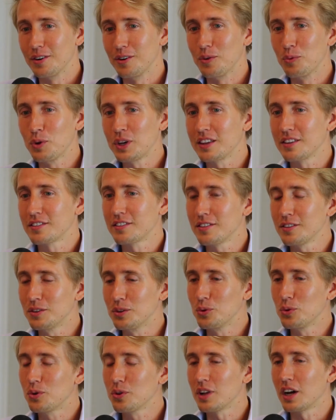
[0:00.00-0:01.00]
we can still
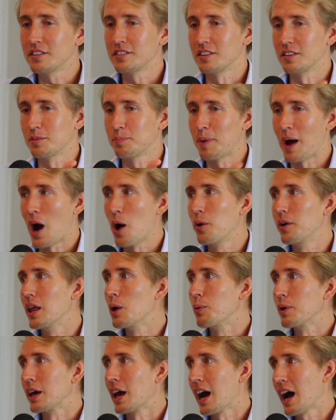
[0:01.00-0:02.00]
utilize this power
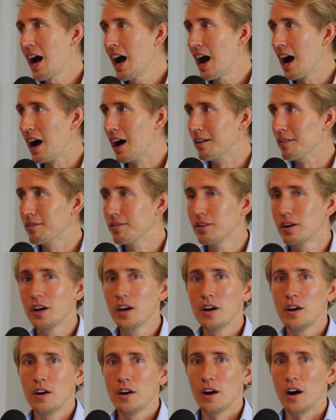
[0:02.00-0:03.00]
that we have
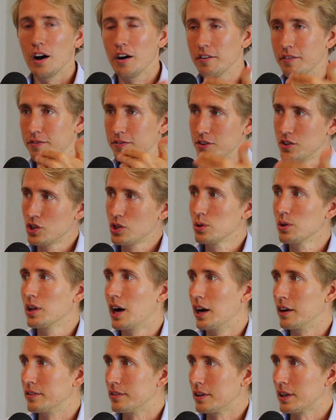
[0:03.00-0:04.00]
of
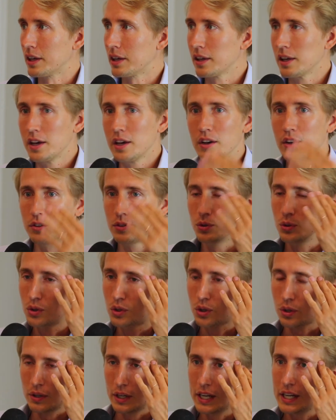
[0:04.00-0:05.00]
visualizing to
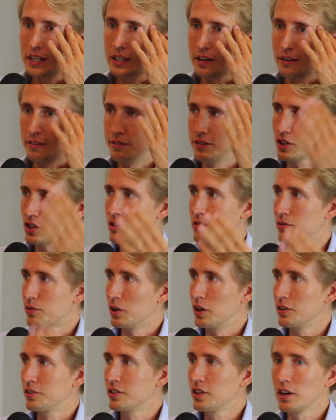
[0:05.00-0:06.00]
create a vision for
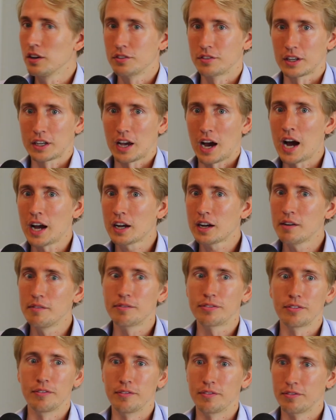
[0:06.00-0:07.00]
ourselves. Like, I come
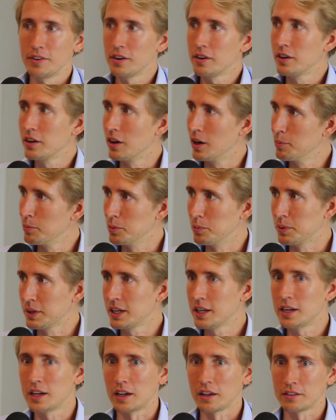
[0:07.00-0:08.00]
from very humble
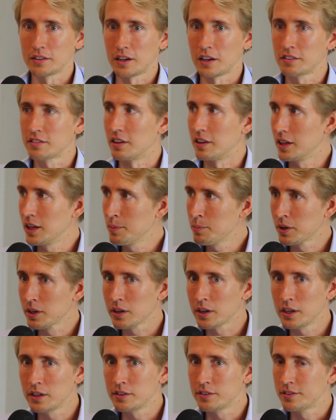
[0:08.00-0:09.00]
beginnings. Like I said,
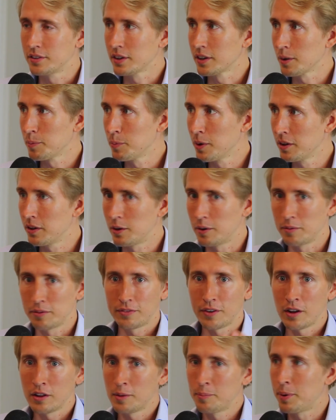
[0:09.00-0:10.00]
immigrant, single mother,
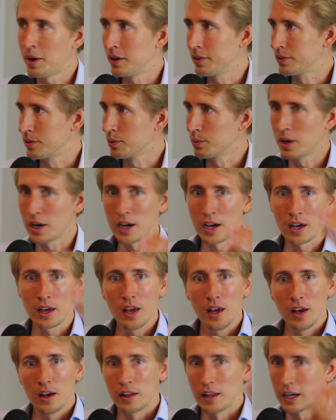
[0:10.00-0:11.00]
father passed away.
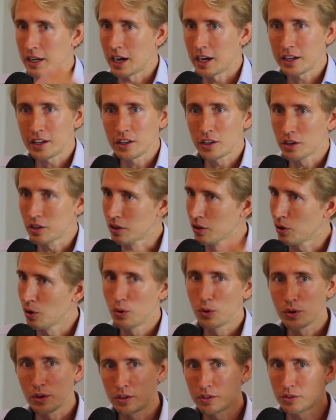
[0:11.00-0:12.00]
Like, I can
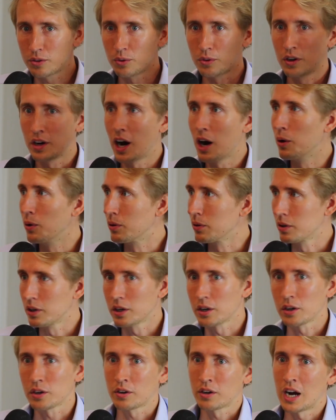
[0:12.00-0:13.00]
go into how
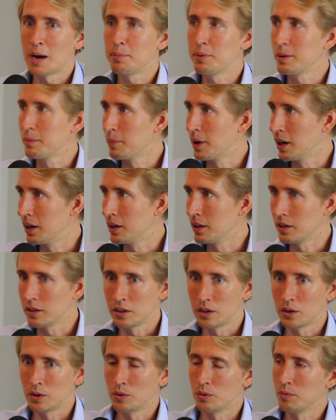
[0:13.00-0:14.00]
crappy my, you
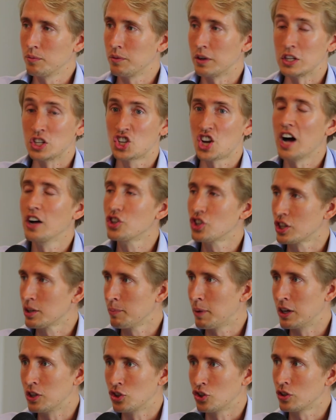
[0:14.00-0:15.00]
know, and challenging
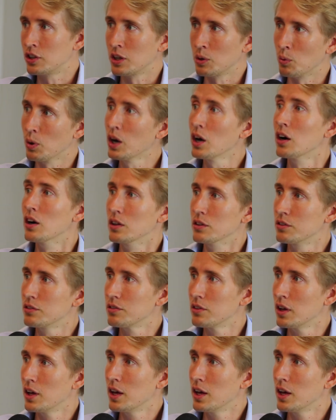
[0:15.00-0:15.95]
my journey was.